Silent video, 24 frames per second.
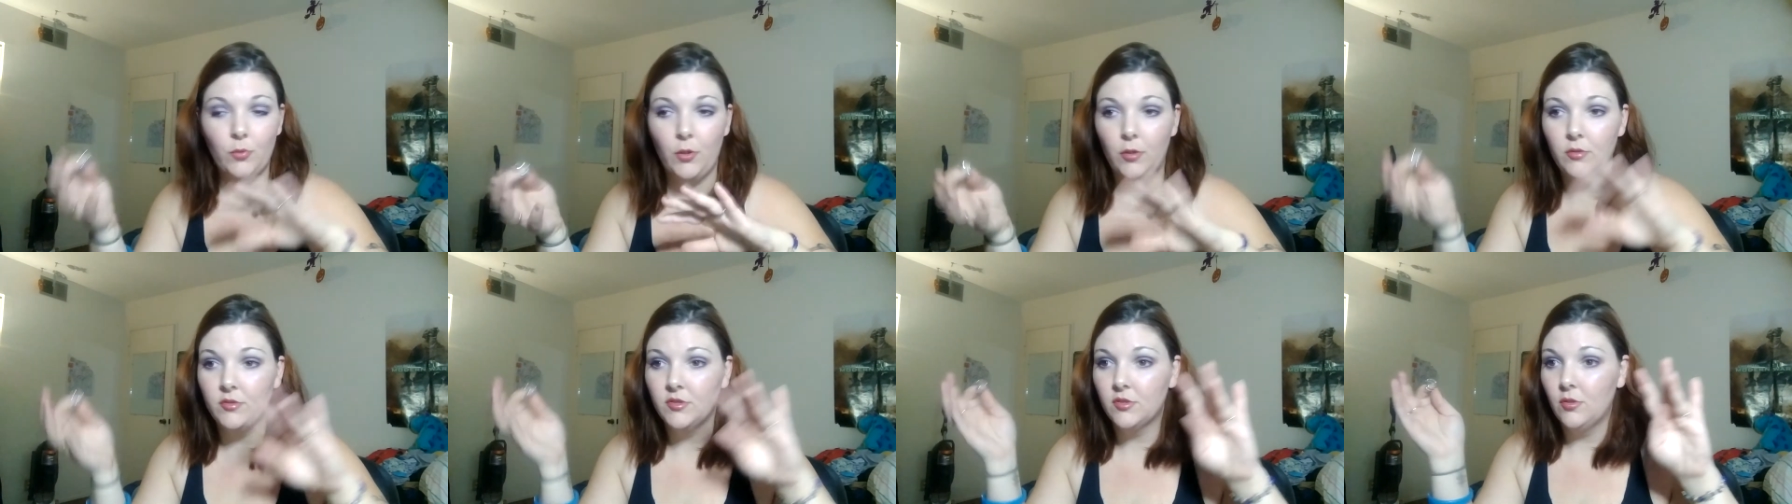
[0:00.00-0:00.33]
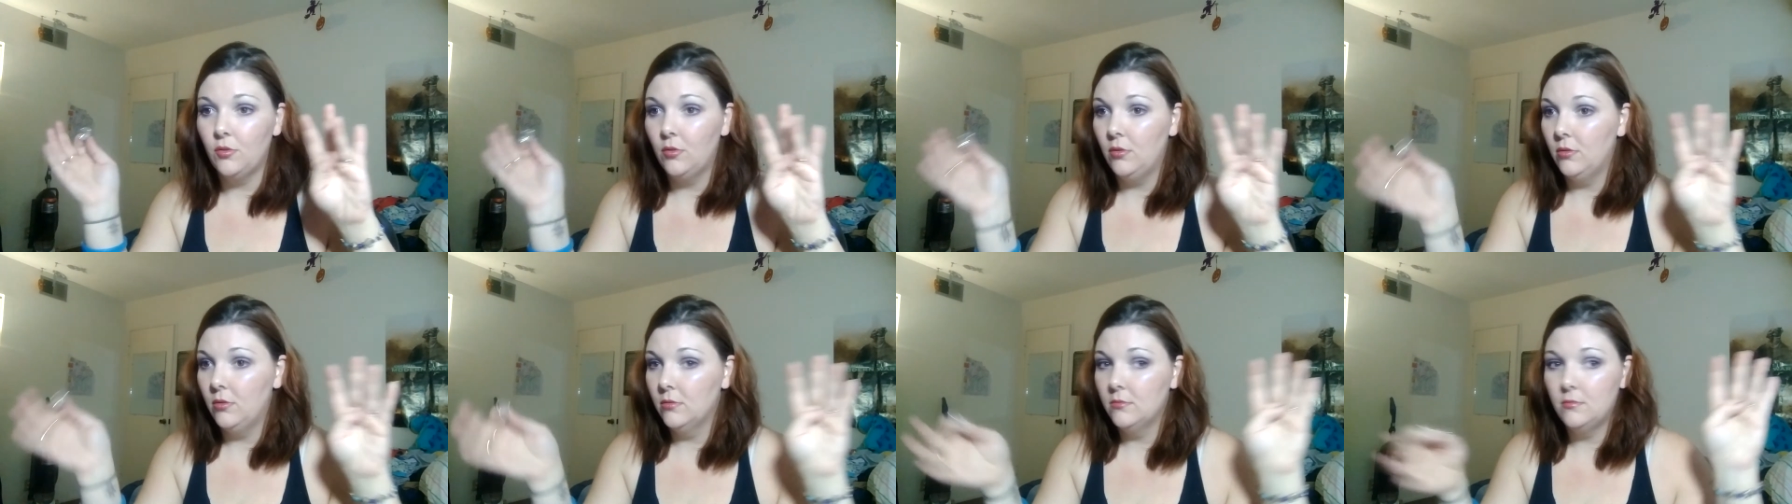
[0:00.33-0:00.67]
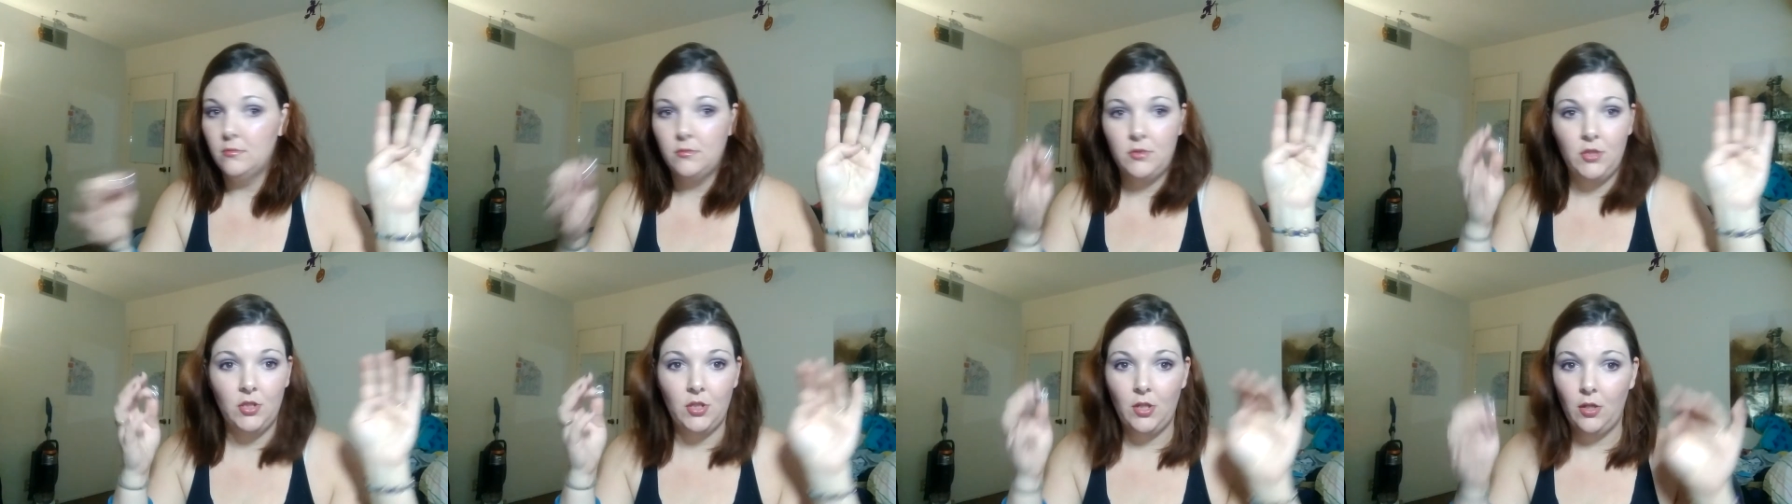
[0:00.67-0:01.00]
rose gold,
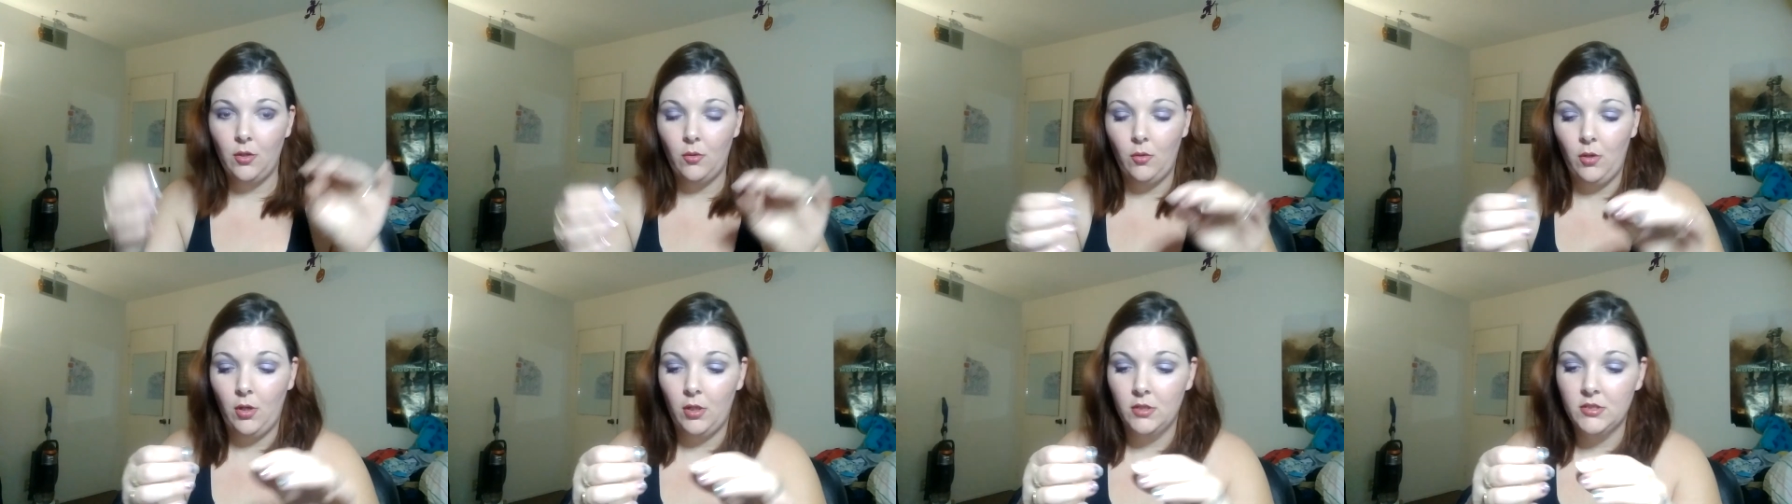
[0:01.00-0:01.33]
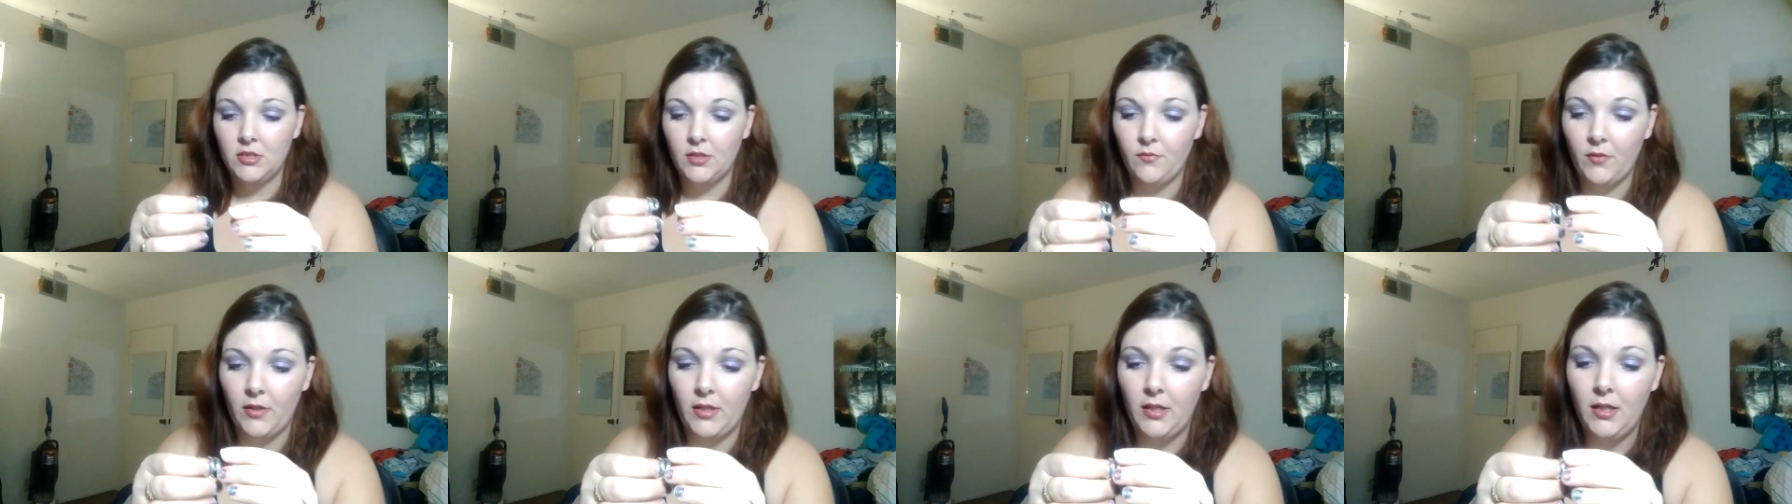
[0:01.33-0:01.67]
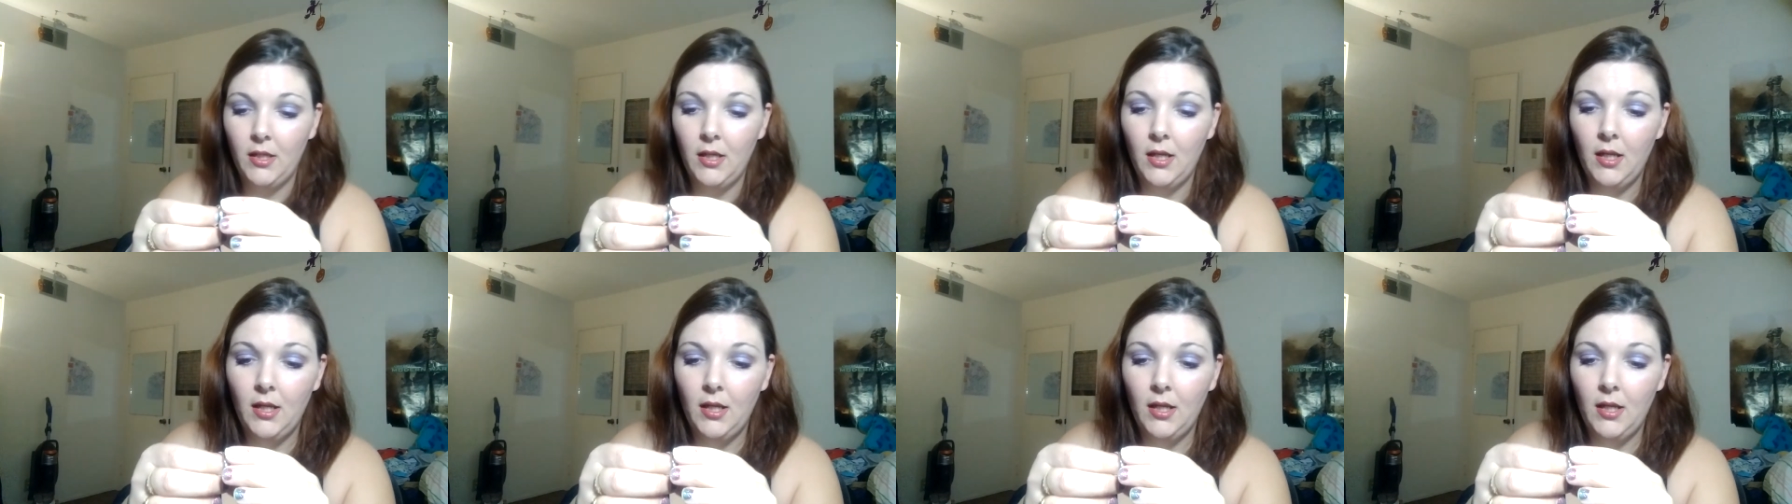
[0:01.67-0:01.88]
you know, all different.